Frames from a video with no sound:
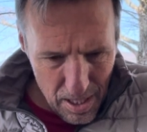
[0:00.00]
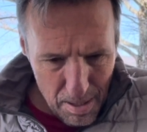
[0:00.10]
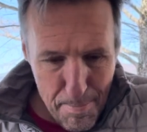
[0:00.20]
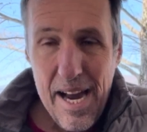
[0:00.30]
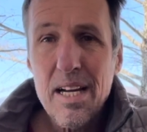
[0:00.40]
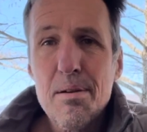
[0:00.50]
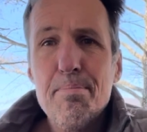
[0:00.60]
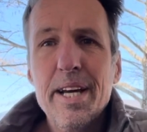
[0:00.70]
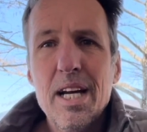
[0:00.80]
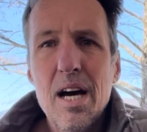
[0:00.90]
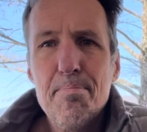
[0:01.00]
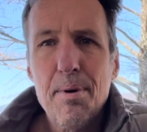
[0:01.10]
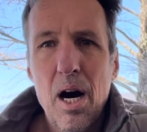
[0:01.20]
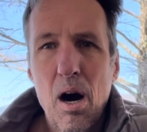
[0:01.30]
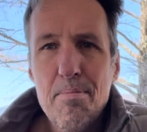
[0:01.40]
Packet pickup,
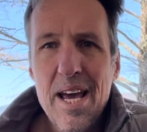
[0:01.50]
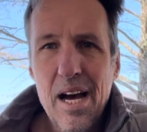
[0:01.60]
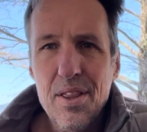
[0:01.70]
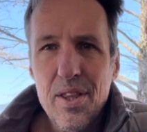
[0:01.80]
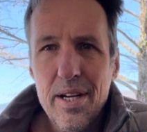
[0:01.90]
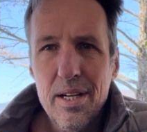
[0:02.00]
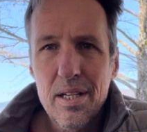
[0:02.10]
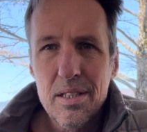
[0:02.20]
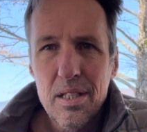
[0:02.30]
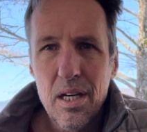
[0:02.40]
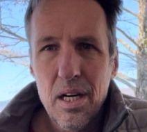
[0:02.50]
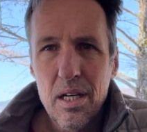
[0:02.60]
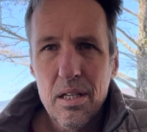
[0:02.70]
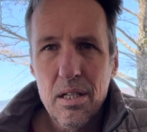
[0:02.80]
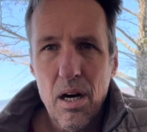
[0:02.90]
I'll be out there
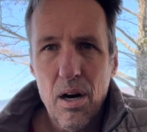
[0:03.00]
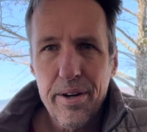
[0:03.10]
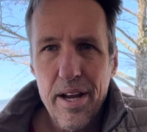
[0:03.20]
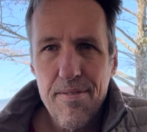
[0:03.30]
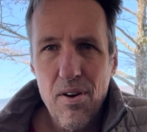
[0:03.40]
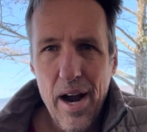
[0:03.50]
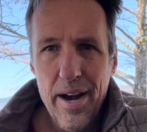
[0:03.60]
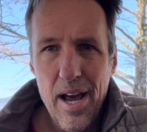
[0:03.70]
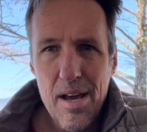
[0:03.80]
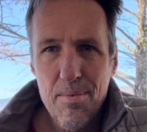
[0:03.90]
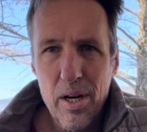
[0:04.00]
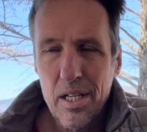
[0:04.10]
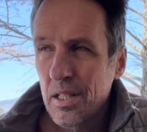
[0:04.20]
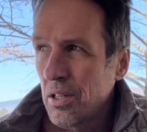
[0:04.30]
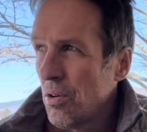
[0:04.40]
all day Friday
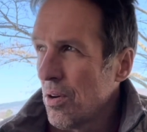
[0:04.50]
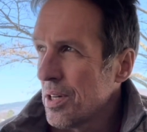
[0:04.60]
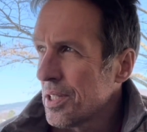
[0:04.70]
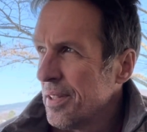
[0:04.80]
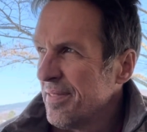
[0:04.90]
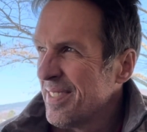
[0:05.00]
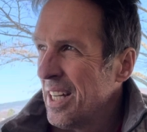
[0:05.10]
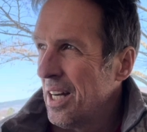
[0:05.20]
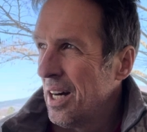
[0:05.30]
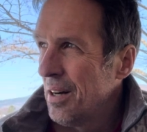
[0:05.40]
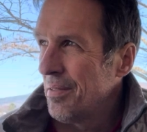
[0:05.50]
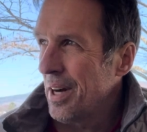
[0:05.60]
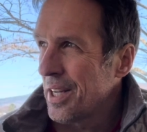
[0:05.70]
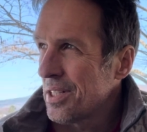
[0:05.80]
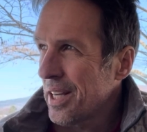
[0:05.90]
marking the course. I
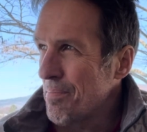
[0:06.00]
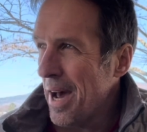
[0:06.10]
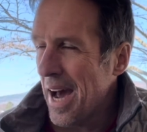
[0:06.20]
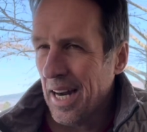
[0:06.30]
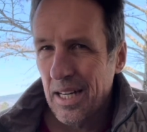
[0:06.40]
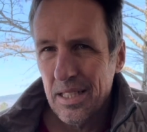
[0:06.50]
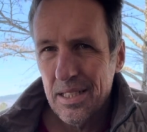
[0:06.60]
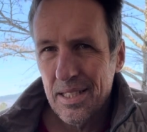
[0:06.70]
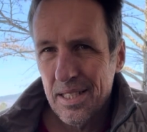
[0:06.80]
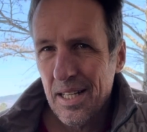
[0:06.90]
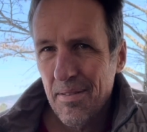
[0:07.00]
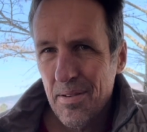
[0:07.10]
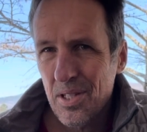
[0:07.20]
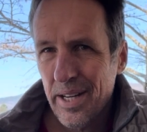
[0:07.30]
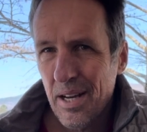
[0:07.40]
usually get back, this time I'm going
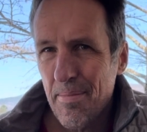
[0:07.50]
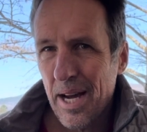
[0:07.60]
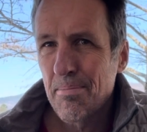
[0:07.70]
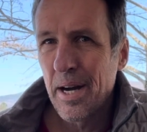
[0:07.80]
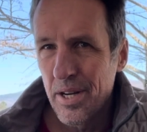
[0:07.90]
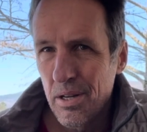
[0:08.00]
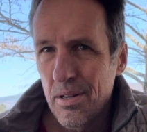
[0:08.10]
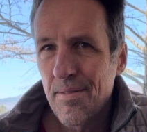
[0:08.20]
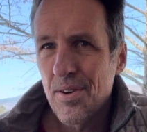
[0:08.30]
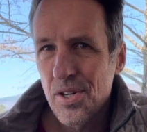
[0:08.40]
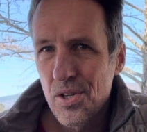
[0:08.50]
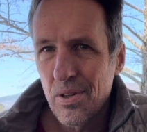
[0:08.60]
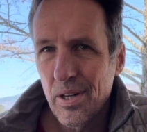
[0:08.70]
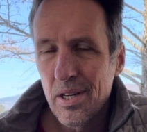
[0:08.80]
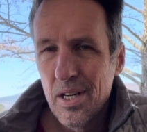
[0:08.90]
to try to get back by noon for
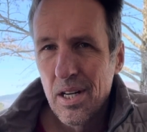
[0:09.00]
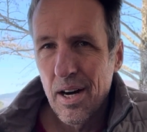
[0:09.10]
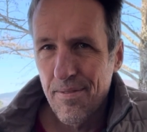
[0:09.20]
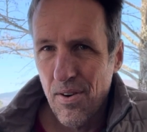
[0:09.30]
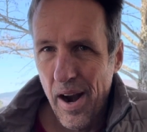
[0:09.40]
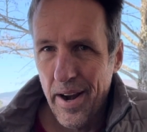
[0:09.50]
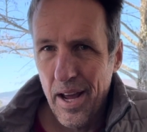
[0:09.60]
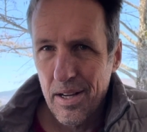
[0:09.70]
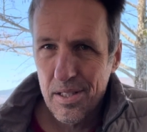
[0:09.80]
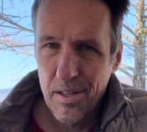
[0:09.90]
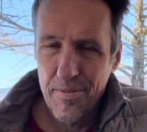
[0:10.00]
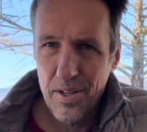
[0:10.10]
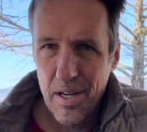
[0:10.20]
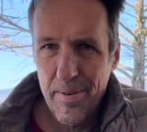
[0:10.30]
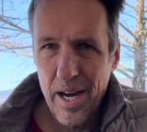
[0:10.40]
sure on Friday. So if you
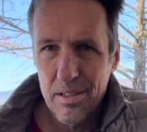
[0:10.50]
come out